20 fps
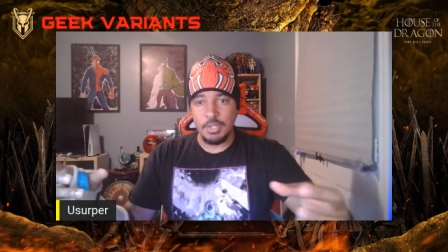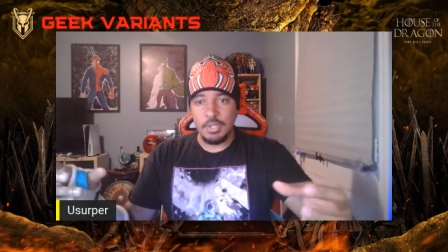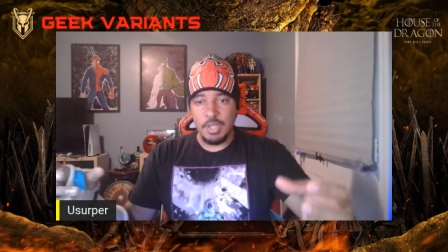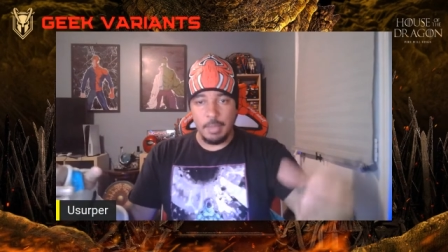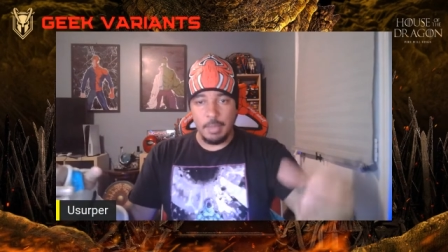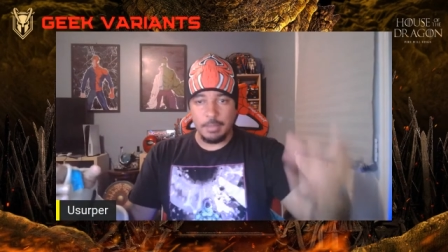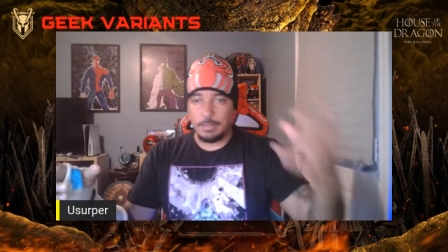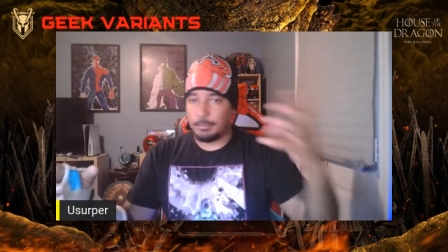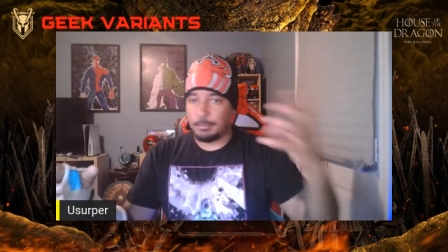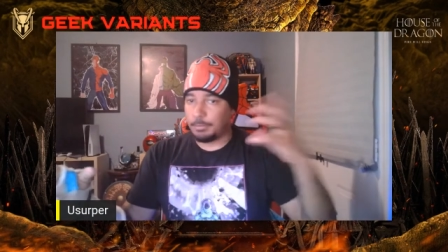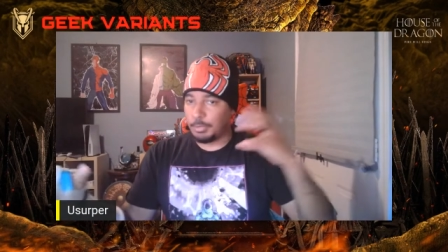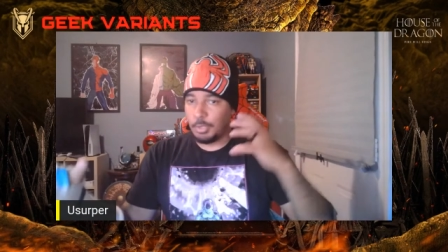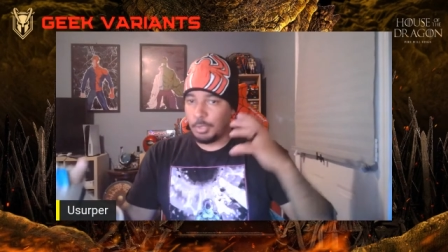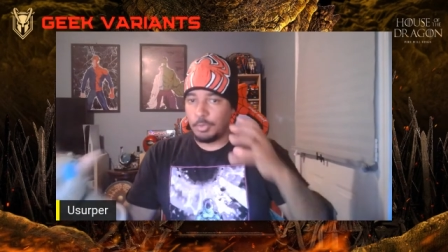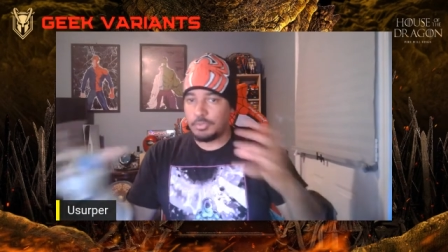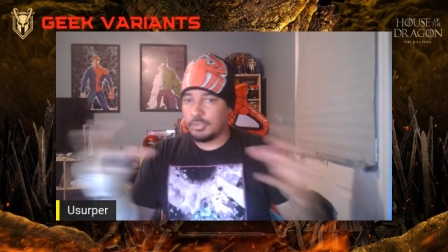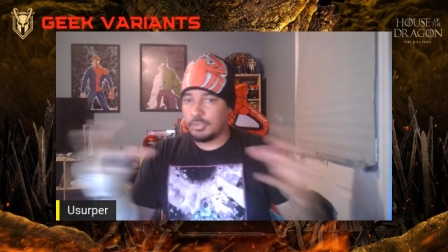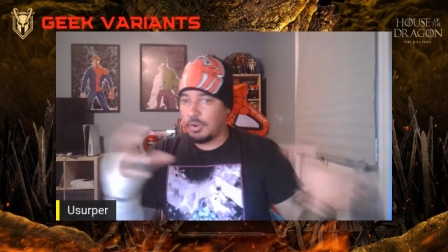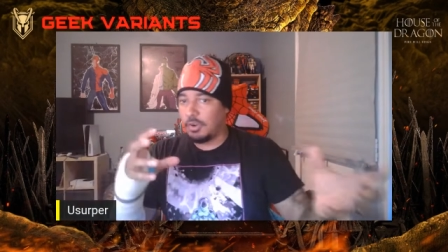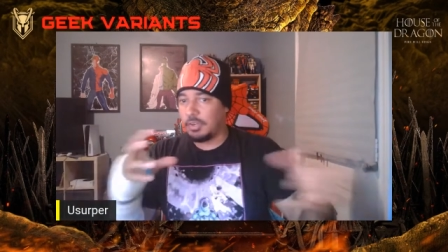I mean,
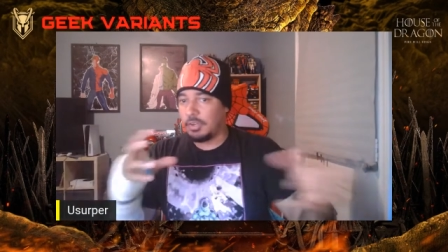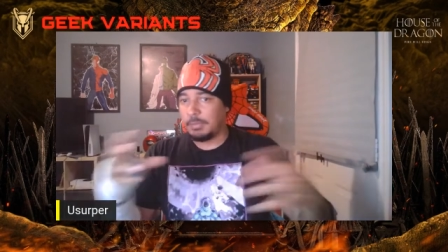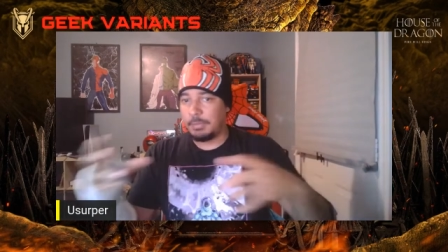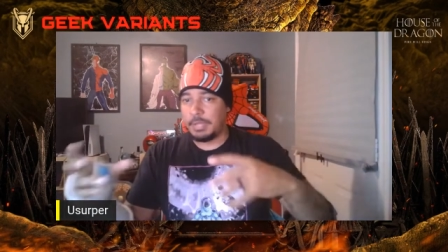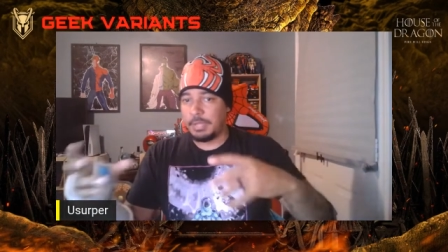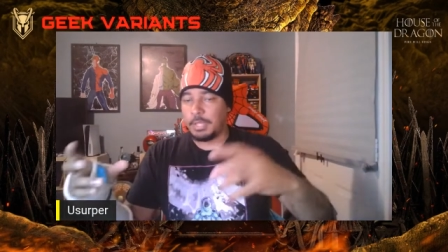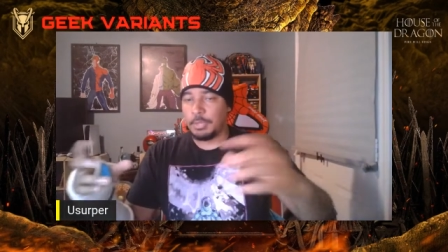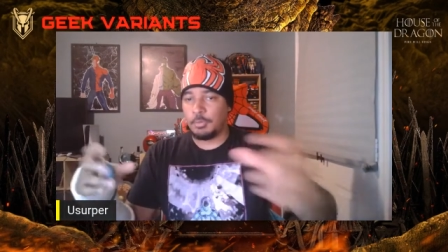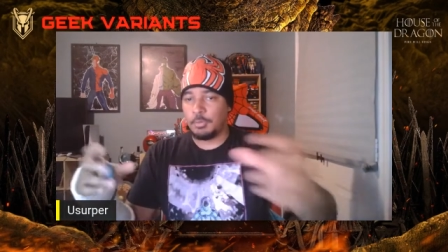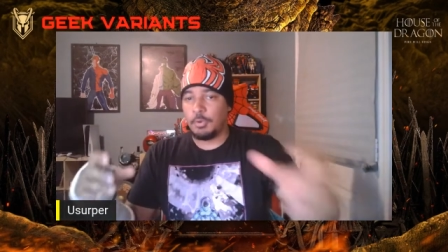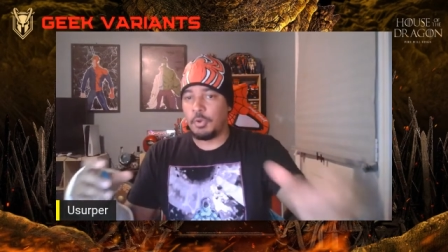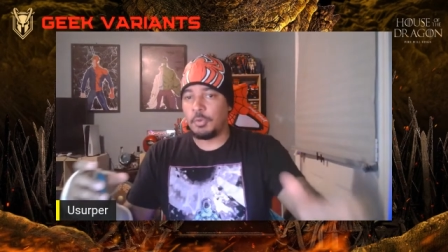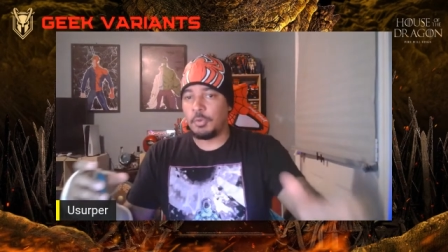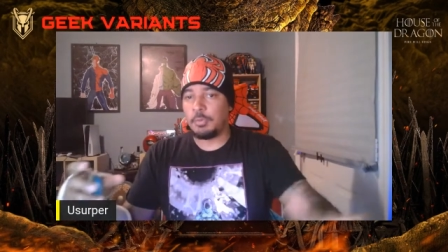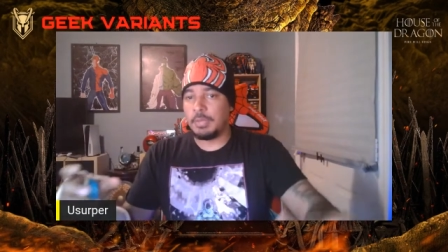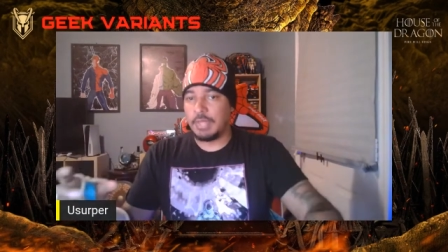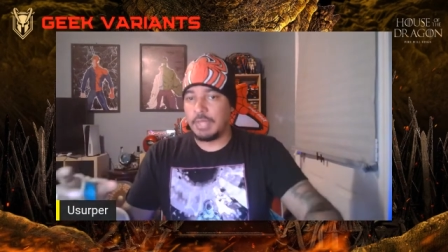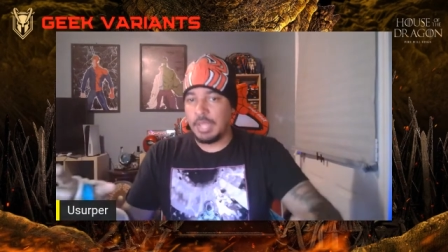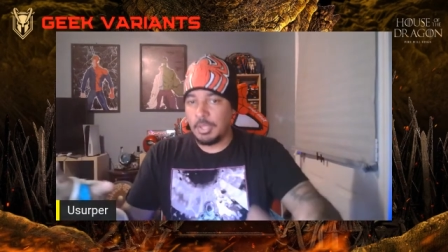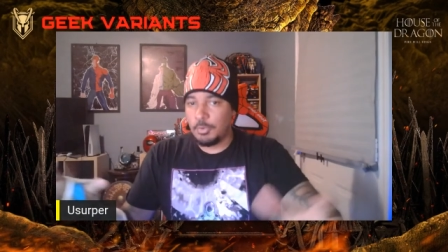blows are already being thrown,
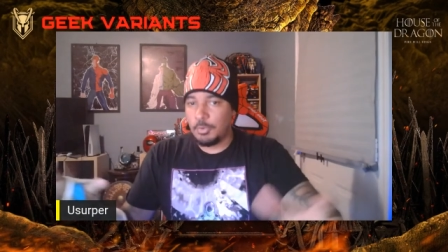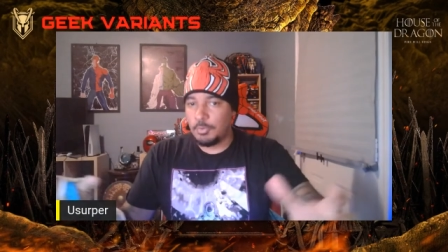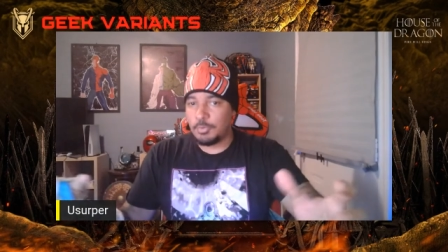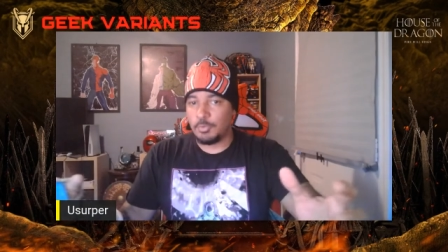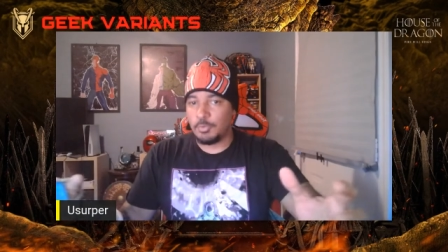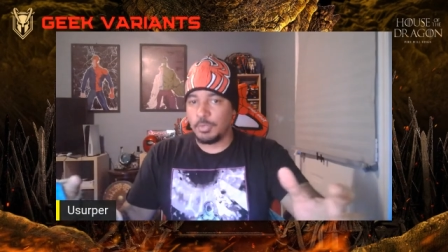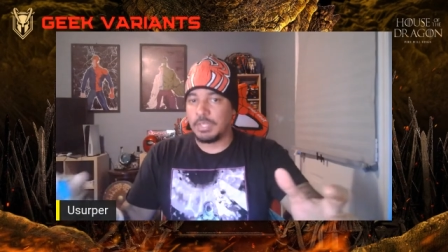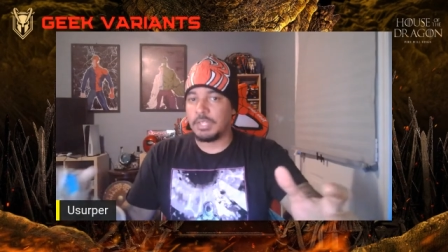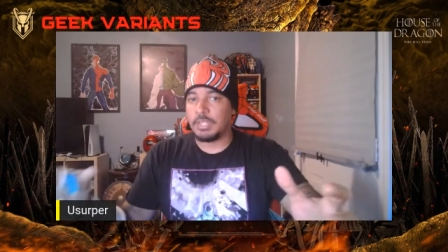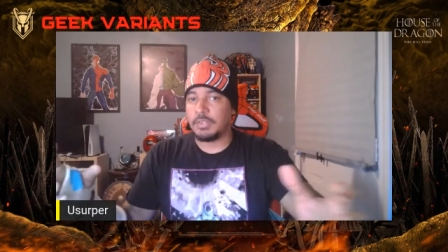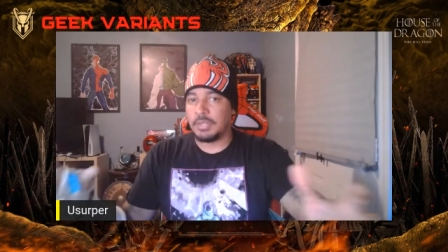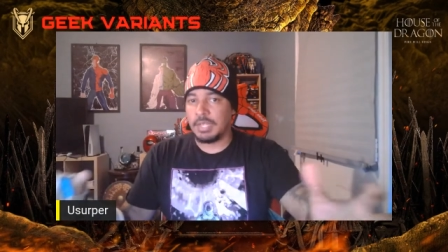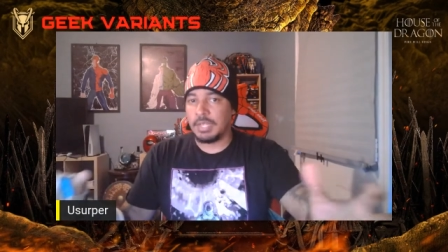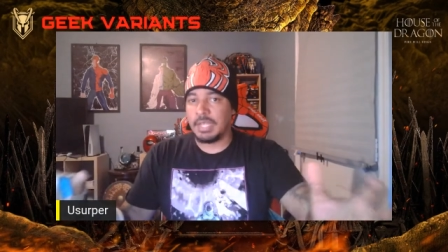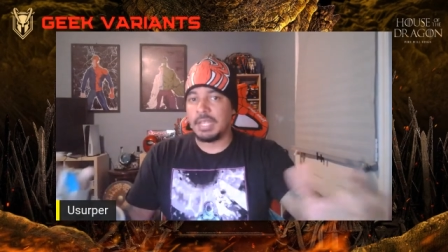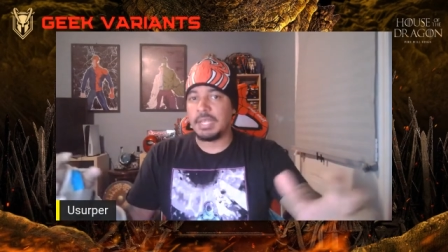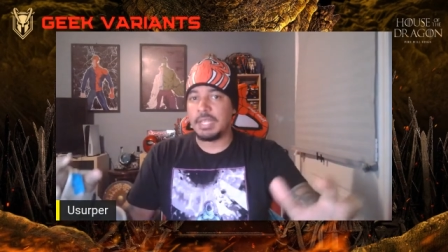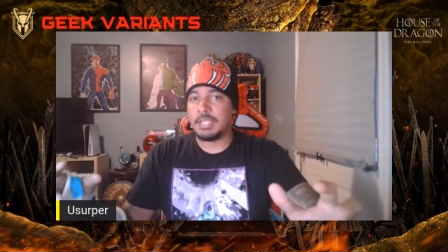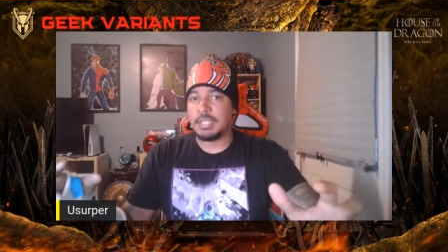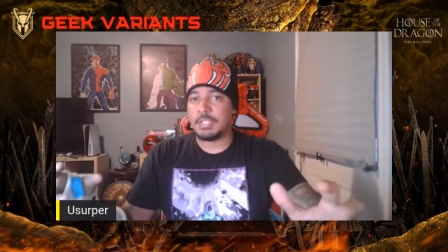but like, who's really going to
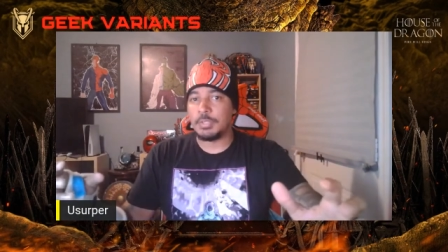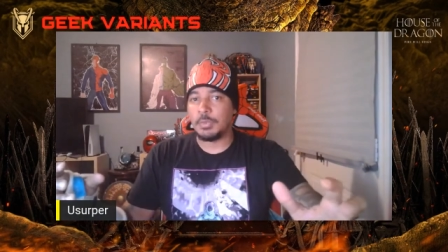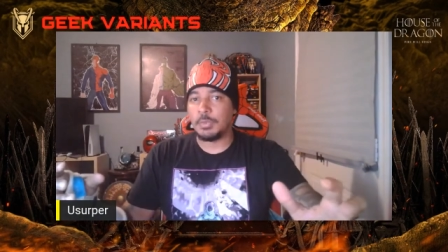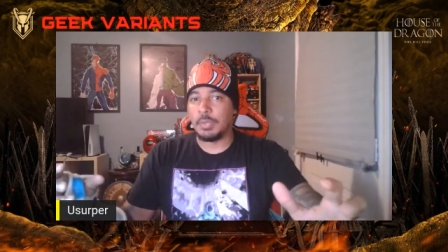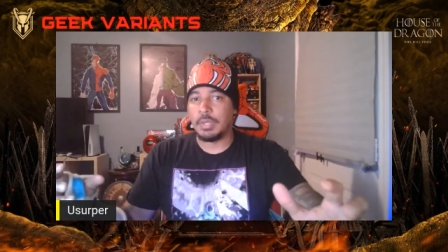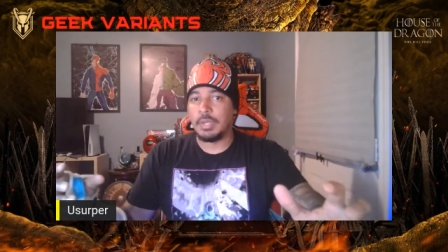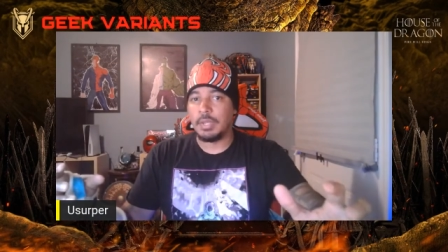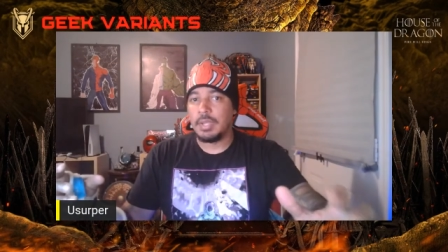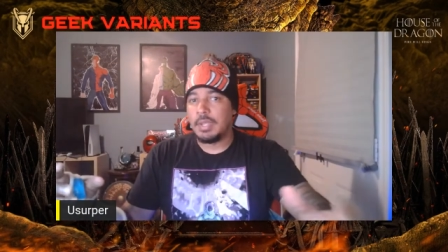get into it?